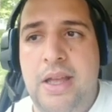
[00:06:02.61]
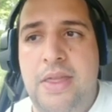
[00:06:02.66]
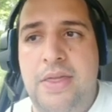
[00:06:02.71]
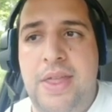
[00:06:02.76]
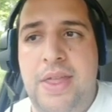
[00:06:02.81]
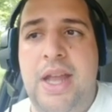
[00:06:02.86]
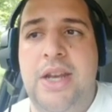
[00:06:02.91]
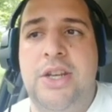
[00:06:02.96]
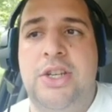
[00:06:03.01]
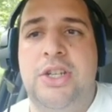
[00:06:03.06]

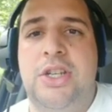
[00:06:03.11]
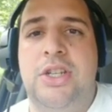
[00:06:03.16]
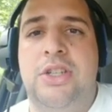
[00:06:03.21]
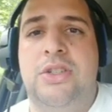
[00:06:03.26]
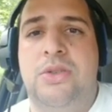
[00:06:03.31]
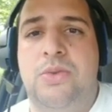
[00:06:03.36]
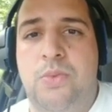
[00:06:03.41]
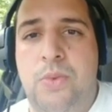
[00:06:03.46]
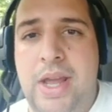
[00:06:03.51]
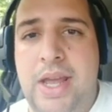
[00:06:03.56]
Then she
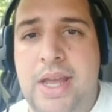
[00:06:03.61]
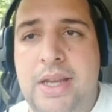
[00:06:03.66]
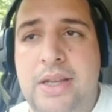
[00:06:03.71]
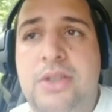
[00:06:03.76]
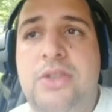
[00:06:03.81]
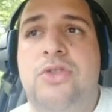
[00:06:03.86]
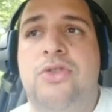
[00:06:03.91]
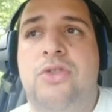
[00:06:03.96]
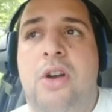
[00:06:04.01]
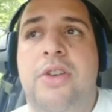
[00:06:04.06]

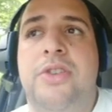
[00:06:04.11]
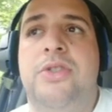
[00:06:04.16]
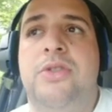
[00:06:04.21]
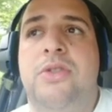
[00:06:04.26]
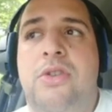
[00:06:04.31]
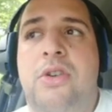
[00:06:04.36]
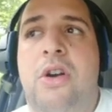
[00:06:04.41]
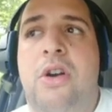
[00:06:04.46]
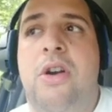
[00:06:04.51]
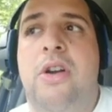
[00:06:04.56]
swings, draws
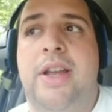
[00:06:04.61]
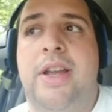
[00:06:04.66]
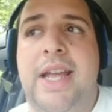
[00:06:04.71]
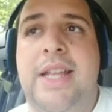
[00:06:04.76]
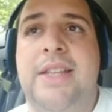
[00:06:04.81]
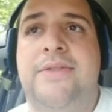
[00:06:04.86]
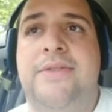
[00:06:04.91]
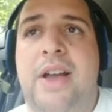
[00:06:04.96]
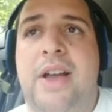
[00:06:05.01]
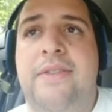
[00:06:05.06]
you a card,
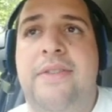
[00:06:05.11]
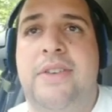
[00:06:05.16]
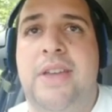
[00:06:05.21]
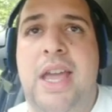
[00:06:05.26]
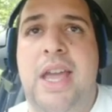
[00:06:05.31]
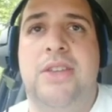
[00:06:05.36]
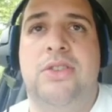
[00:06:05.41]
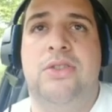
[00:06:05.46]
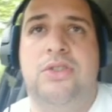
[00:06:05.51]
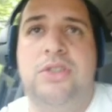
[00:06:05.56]
gains
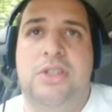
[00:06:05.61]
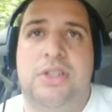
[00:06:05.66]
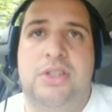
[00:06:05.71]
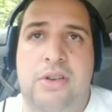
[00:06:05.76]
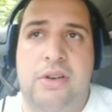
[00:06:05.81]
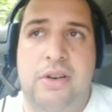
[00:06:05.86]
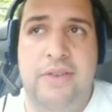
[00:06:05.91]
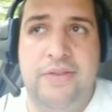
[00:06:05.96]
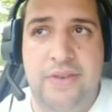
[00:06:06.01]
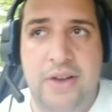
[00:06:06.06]
5k, so she's
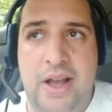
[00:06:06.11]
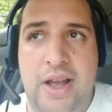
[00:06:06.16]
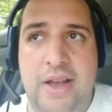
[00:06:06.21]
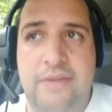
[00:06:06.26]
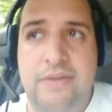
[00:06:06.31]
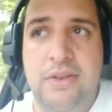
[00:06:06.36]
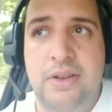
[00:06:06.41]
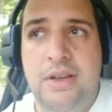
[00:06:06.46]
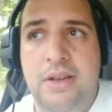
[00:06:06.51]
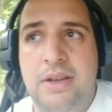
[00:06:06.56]

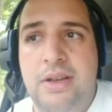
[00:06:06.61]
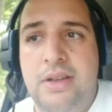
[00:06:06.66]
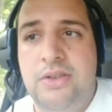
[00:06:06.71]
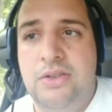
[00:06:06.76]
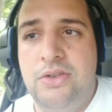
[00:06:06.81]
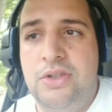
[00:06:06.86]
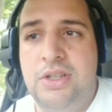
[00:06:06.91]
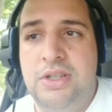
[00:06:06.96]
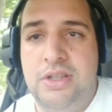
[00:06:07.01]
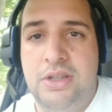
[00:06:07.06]
35.
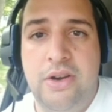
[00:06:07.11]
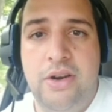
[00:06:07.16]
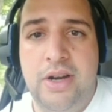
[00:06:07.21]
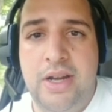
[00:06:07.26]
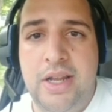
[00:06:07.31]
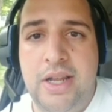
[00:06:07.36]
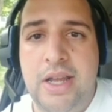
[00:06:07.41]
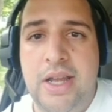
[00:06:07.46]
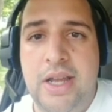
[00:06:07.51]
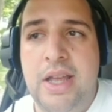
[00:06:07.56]
So she's
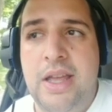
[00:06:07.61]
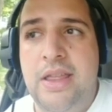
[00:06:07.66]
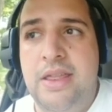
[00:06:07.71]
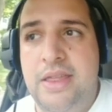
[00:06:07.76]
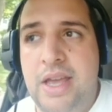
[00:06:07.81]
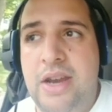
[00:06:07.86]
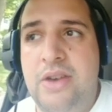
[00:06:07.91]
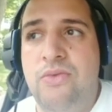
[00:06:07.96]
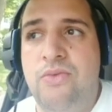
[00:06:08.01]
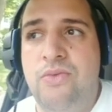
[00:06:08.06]
30.
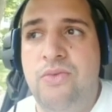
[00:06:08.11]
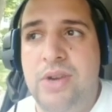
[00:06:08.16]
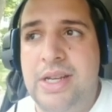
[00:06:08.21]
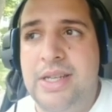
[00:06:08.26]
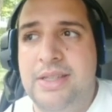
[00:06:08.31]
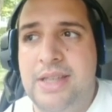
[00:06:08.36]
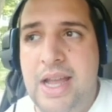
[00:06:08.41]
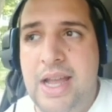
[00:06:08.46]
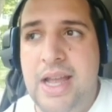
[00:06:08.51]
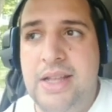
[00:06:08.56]
Then
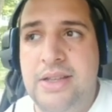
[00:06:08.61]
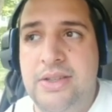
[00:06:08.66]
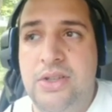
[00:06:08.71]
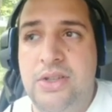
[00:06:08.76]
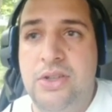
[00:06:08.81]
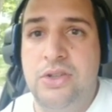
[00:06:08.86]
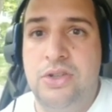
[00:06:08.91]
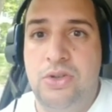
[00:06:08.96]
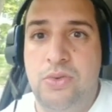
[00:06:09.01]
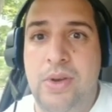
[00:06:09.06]

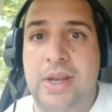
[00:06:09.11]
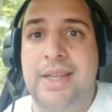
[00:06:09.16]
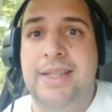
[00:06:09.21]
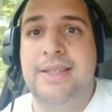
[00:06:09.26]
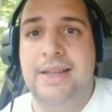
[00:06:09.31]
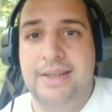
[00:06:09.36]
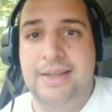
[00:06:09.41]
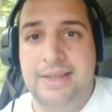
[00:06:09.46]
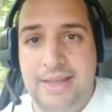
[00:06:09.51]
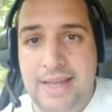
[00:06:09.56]
restands,
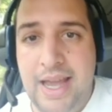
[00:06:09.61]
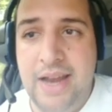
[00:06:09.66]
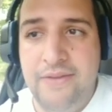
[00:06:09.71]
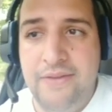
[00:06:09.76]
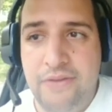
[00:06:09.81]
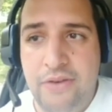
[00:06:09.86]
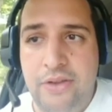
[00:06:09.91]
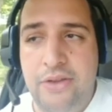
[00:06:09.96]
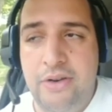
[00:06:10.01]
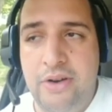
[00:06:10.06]
swings again
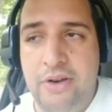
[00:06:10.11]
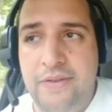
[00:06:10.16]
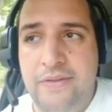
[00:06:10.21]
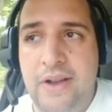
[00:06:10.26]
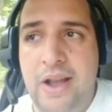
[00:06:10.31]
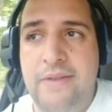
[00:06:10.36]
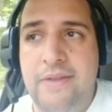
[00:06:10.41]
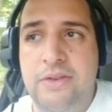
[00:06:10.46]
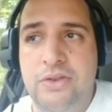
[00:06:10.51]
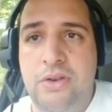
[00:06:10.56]
for
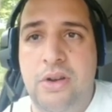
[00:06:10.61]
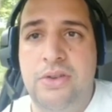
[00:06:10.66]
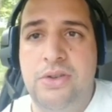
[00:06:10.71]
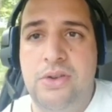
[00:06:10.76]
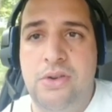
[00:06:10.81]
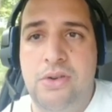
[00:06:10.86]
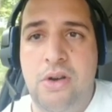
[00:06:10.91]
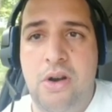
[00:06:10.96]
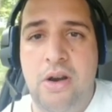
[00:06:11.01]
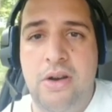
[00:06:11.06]
35, and draws
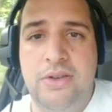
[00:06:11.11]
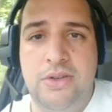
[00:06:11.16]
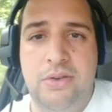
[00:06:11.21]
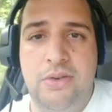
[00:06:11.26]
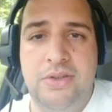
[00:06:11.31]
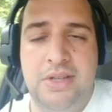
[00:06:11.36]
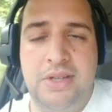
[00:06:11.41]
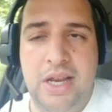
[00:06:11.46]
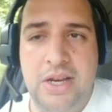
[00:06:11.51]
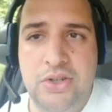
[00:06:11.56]
you a card.
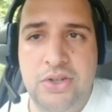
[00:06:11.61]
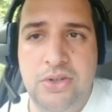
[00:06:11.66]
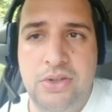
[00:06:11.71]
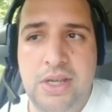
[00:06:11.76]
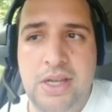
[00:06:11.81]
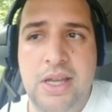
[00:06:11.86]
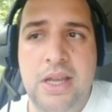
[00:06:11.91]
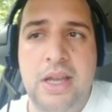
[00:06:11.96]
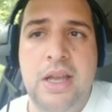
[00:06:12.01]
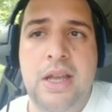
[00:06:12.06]
So
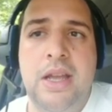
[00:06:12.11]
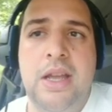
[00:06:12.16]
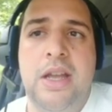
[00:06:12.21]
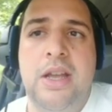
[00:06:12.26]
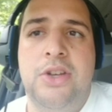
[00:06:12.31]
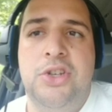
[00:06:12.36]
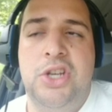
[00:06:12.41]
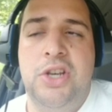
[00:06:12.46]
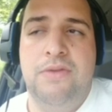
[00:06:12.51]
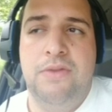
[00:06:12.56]
essentially,
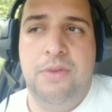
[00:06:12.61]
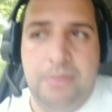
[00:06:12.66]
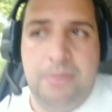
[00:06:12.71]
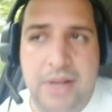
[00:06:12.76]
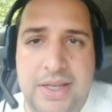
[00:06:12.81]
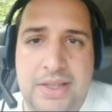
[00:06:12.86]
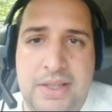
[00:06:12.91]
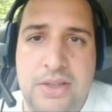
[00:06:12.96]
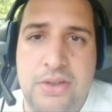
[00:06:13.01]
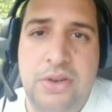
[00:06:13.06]
she
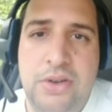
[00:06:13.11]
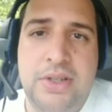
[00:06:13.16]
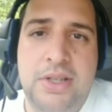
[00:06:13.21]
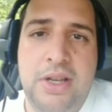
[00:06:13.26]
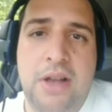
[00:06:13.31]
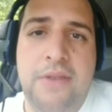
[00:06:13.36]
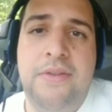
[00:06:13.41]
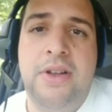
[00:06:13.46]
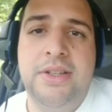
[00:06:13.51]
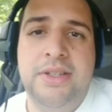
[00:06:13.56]
replaces
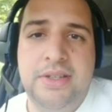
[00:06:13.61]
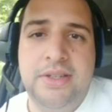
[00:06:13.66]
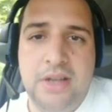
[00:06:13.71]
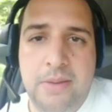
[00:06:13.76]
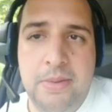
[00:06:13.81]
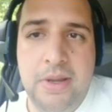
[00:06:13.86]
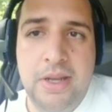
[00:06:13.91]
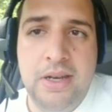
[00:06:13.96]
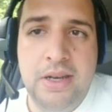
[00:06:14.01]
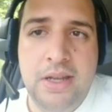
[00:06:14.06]
herself on
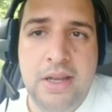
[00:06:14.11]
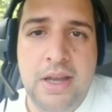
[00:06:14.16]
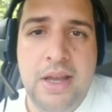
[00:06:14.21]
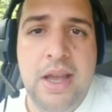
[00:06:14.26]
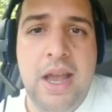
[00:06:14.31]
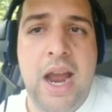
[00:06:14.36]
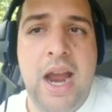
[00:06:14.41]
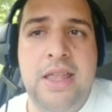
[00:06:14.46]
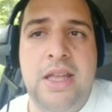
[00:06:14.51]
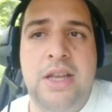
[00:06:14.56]
summon,
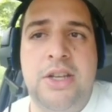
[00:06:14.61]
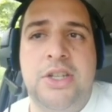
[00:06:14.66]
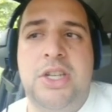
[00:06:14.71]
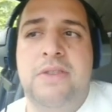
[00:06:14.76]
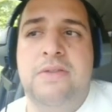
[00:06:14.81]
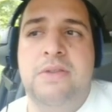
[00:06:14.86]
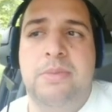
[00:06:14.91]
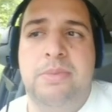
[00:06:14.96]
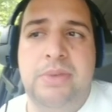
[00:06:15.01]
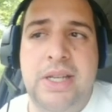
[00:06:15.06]
and then
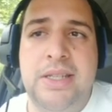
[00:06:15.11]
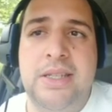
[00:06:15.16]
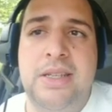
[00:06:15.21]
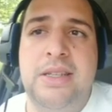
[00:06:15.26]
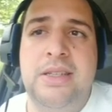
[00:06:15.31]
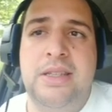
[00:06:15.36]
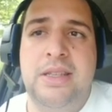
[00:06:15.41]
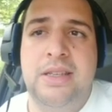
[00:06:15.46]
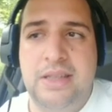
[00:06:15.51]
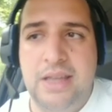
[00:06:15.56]
she
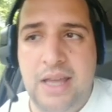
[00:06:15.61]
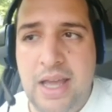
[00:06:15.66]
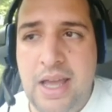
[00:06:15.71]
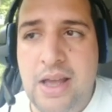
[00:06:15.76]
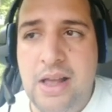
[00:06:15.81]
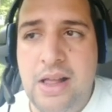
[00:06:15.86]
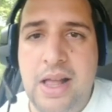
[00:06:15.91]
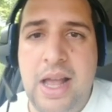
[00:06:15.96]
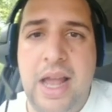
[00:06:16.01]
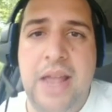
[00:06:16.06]
replaces the
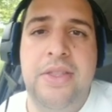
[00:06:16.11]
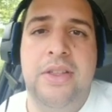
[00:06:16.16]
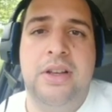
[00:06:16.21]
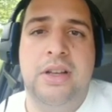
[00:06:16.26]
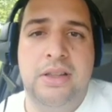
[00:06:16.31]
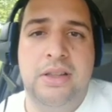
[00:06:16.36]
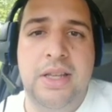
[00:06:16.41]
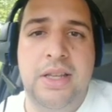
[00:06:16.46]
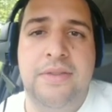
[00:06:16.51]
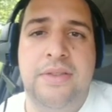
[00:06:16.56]
Kale and the
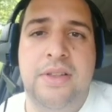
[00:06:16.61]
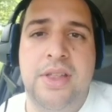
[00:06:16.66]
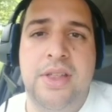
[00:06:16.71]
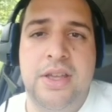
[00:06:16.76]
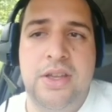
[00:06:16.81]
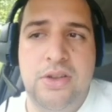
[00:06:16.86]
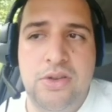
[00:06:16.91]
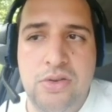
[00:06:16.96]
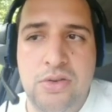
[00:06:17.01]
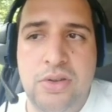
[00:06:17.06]
Caulifla
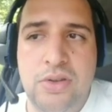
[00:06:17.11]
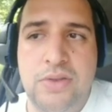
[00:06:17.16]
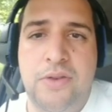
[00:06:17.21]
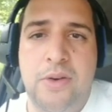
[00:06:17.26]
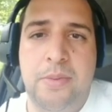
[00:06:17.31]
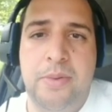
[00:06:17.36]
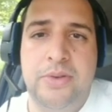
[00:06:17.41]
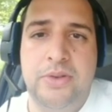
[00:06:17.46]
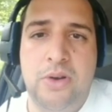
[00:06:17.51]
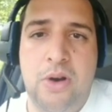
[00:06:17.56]
that you use
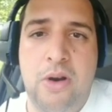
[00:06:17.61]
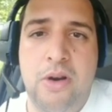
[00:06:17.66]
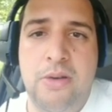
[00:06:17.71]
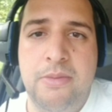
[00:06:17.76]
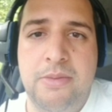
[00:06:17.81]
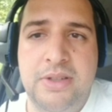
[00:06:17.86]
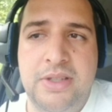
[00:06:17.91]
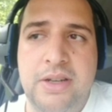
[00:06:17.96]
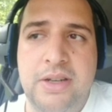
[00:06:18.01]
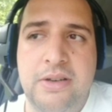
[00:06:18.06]
for
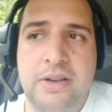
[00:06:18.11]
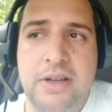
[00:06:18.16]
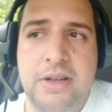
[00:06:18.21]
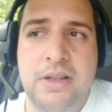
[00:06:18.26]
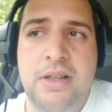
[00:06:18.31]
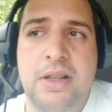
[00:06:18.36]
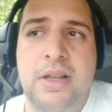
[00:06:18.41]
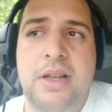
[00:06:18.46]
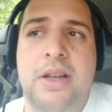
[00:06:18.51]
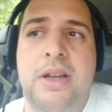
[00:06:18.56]
Potara
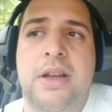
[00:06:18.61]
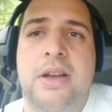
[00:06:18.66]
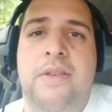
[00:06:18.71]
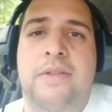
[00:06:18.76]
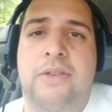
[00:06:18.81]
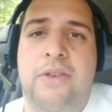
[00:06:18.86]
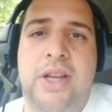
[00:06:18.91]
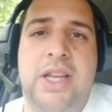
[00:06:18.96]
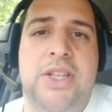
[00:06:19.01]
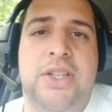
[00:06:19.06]
material
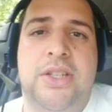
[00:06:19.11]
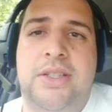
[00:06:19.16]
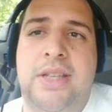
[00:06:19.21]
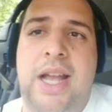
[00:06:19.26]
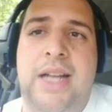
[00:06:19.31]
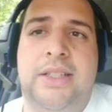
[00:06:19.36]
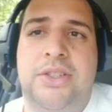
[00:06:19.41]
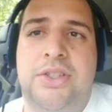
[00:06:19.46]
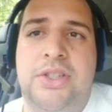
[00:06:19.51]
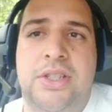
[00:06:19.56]
for each
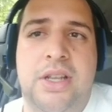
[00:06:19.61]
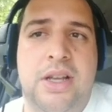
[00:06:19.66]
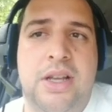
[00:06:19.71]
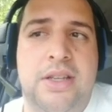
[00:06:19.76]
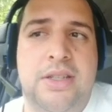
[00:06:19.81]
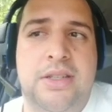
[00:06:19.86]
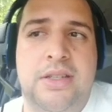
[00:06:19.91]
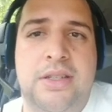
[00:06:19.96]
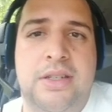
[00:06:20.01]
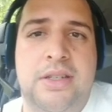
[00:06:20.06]
attack that she
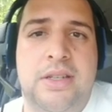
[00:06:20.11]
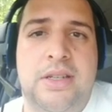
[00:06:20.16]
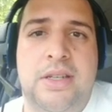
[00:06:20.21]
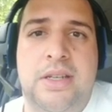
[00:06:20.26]
does.